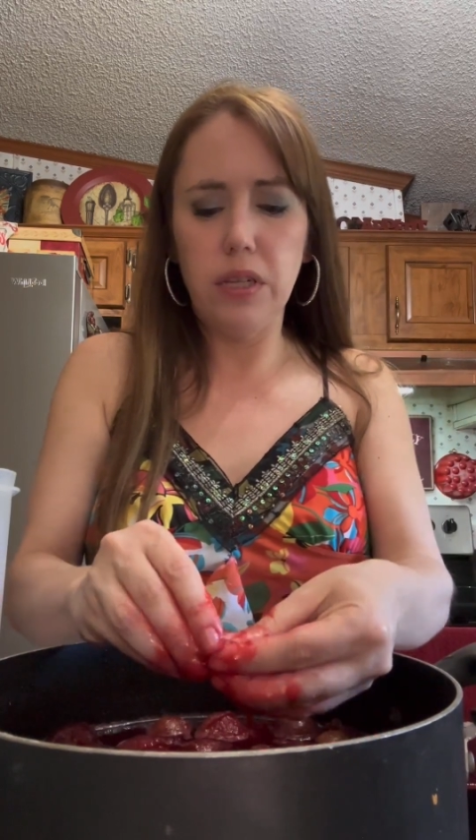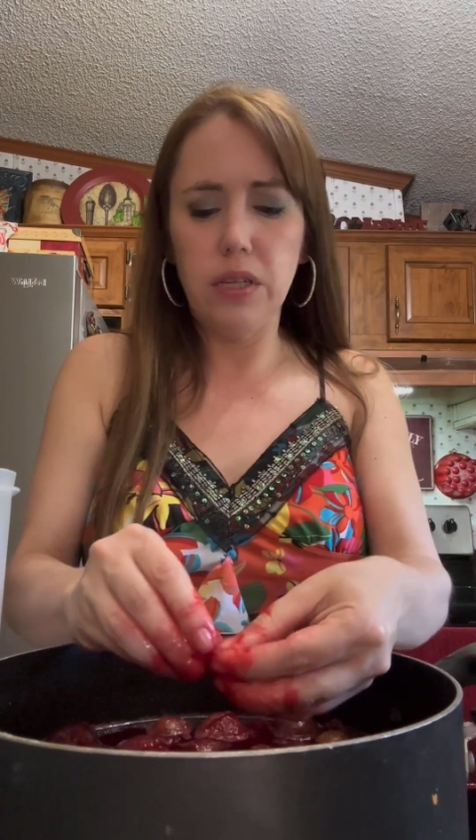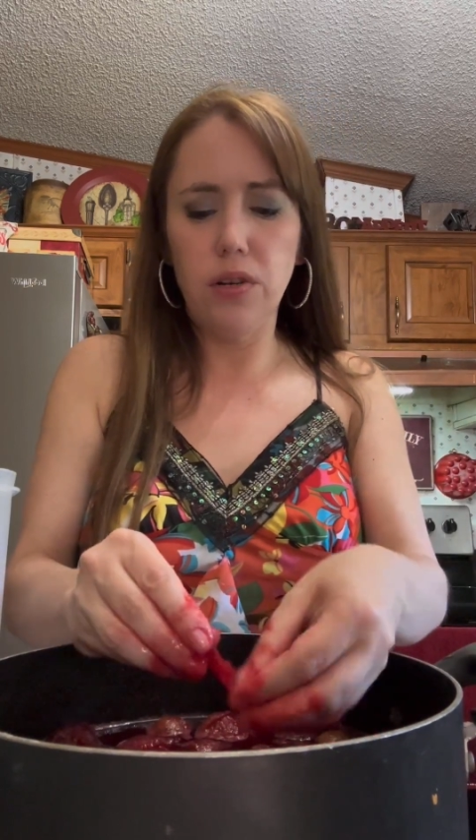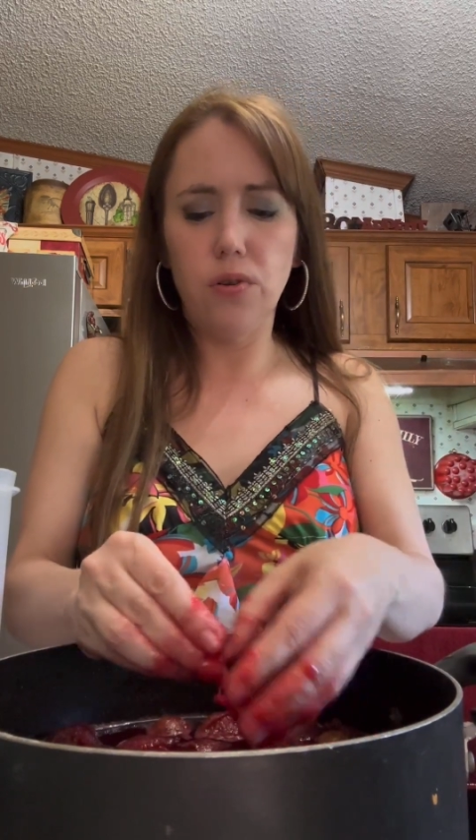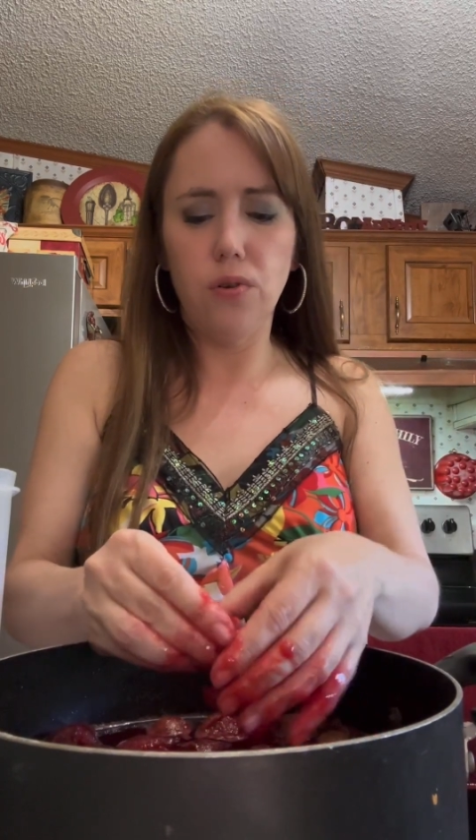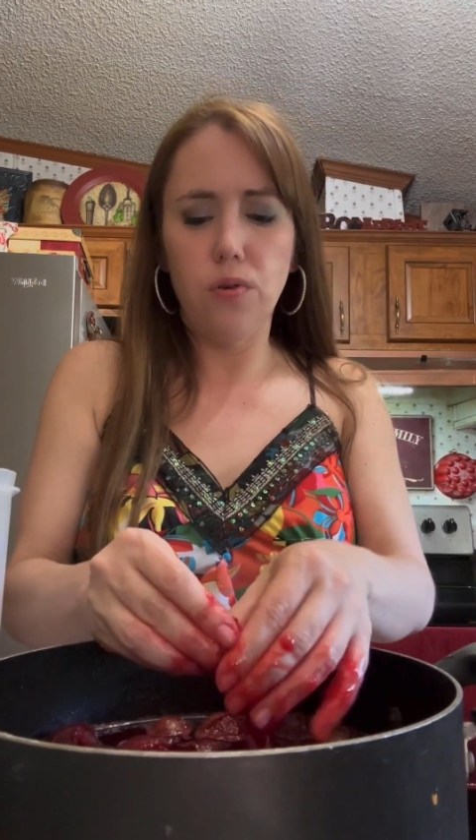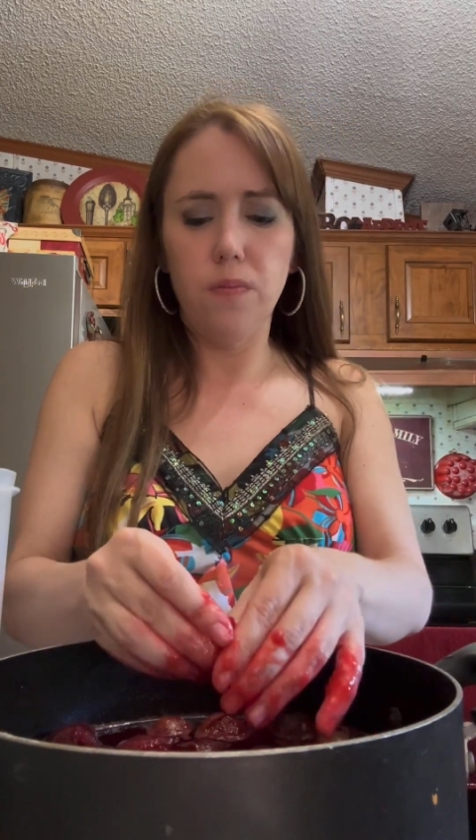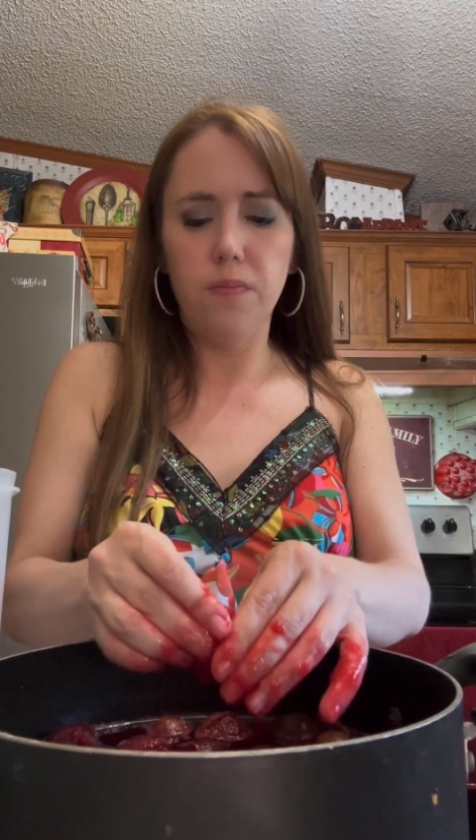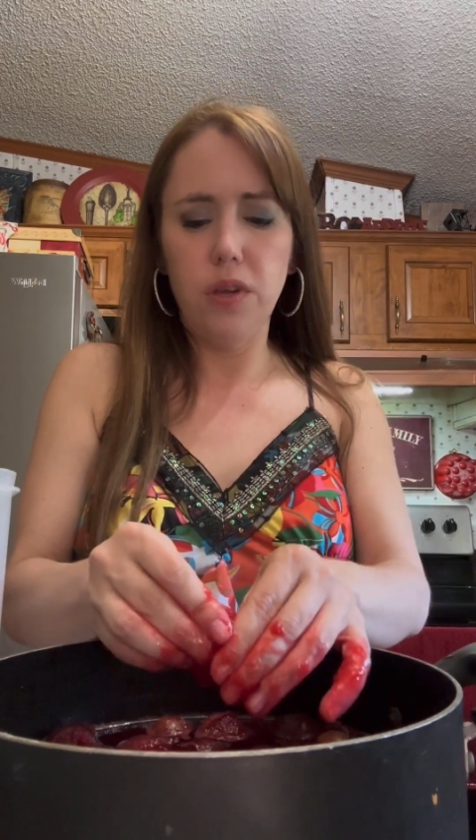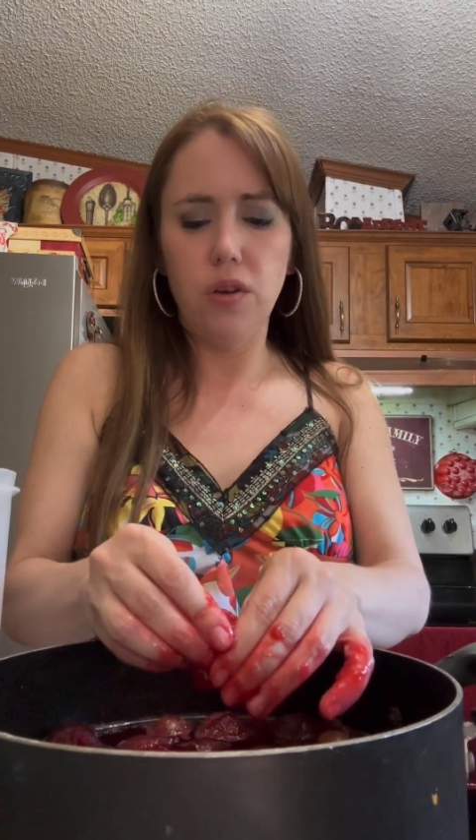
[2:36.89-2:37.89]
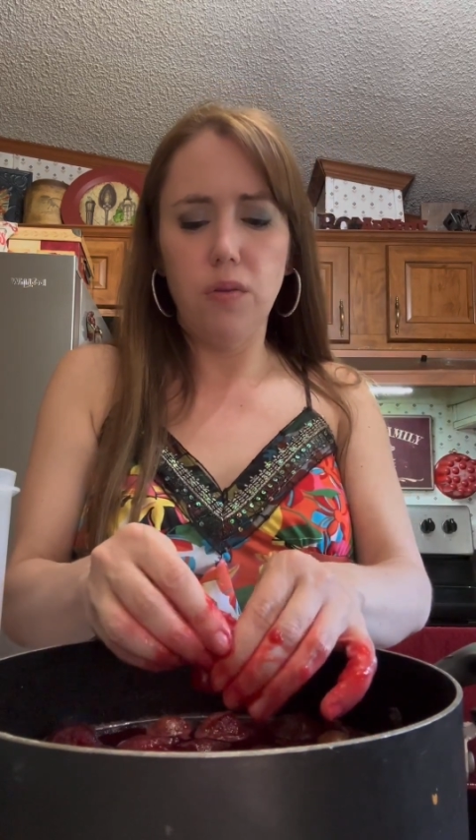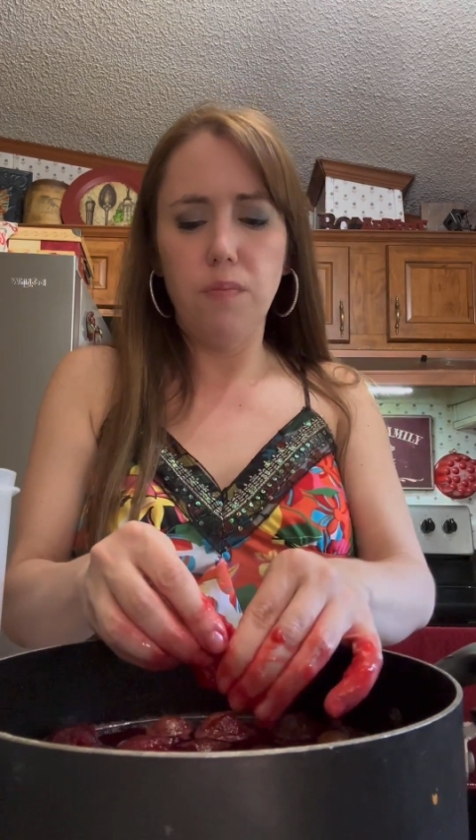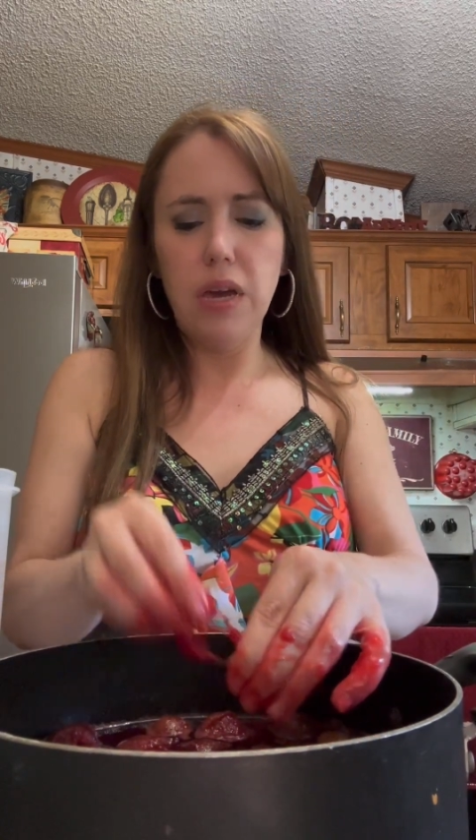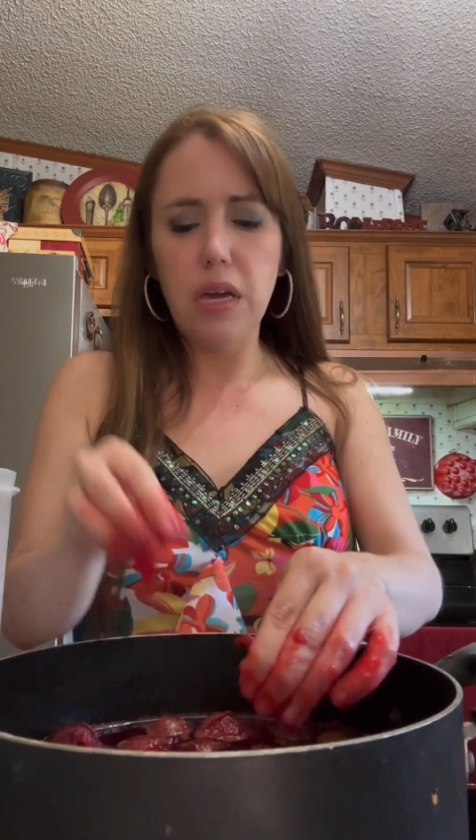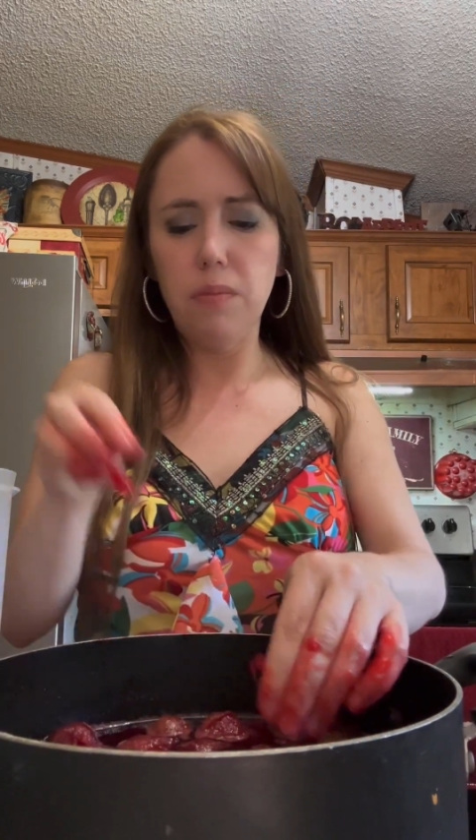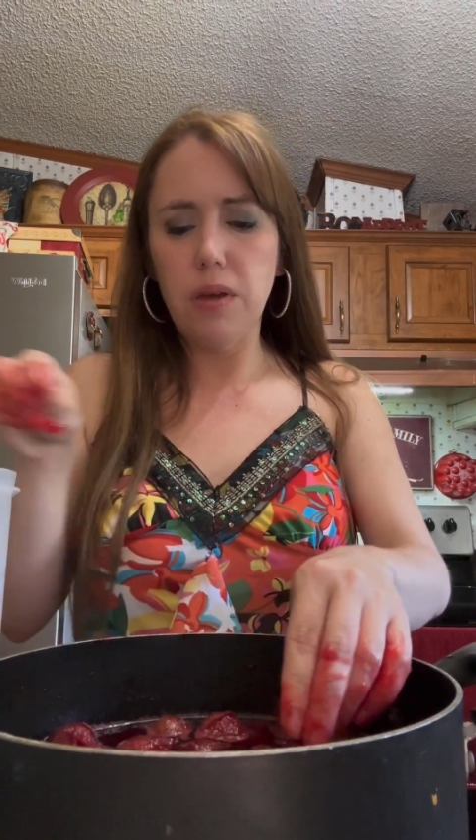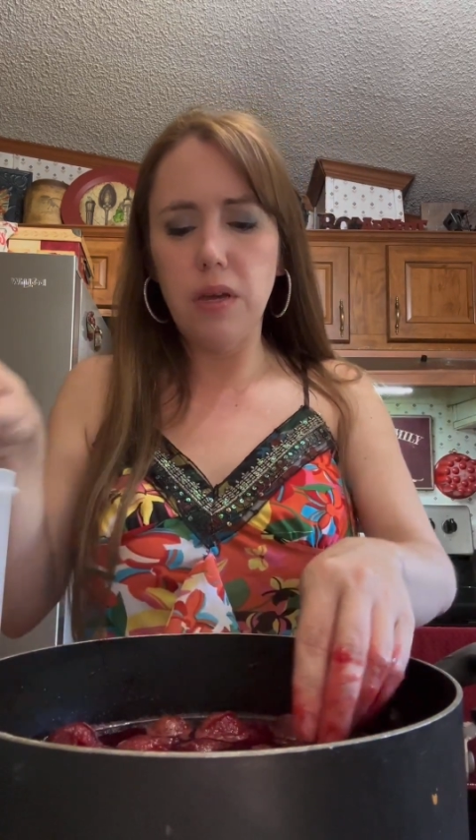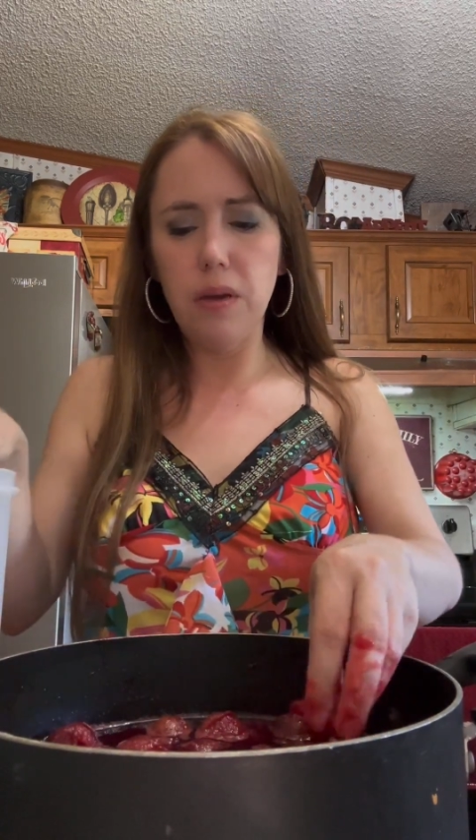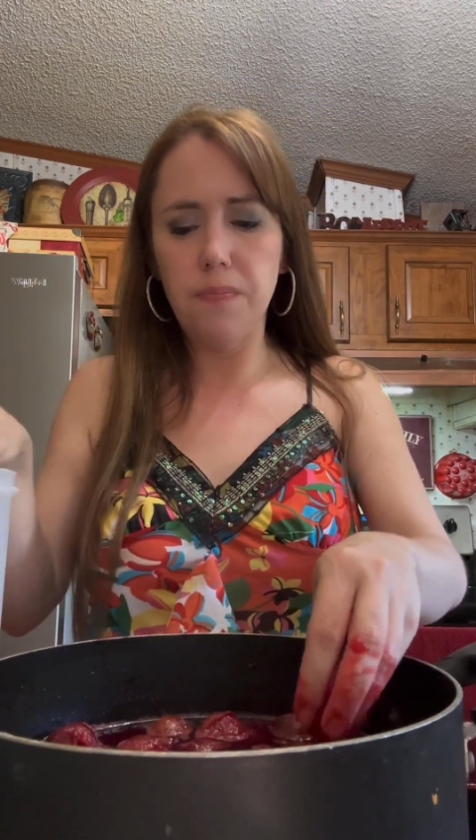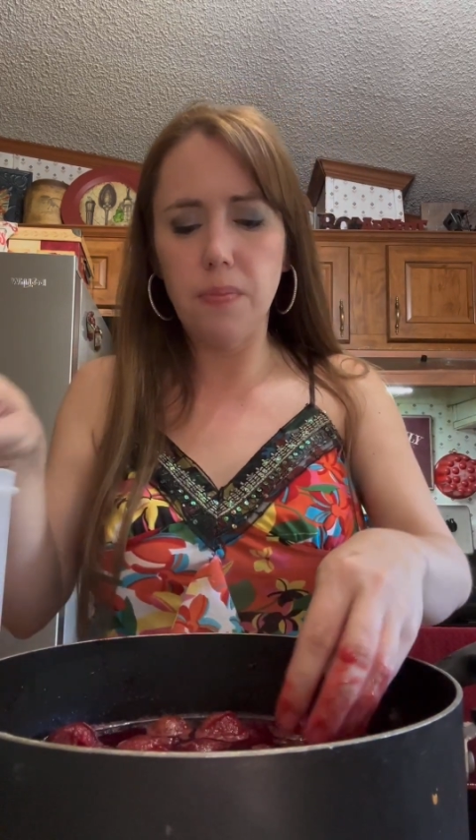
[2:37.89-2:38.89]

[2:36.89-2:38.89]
little, you know, baby,